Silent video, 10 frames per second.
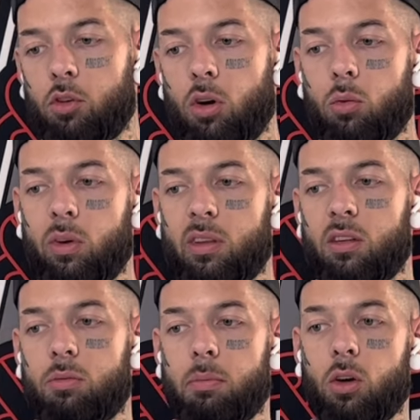to it with
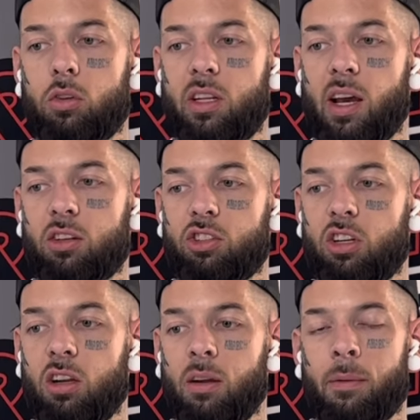this milled
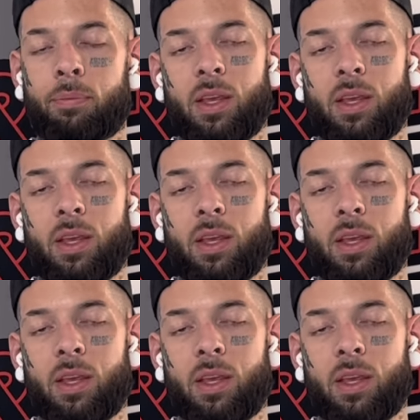texture